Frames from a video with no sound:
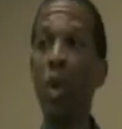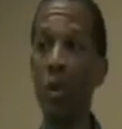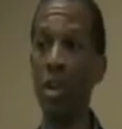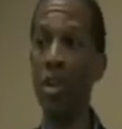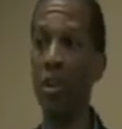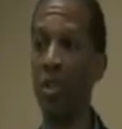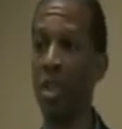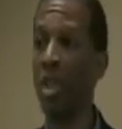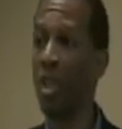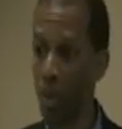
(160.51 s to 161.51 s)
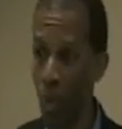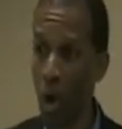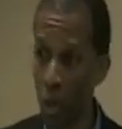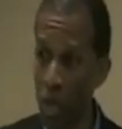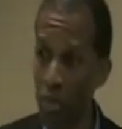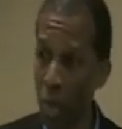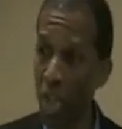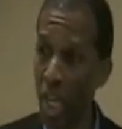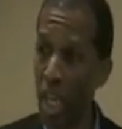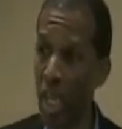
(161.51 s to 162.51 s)
We were in Houston. The water was
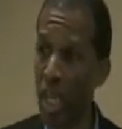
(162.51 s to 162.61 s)
murky.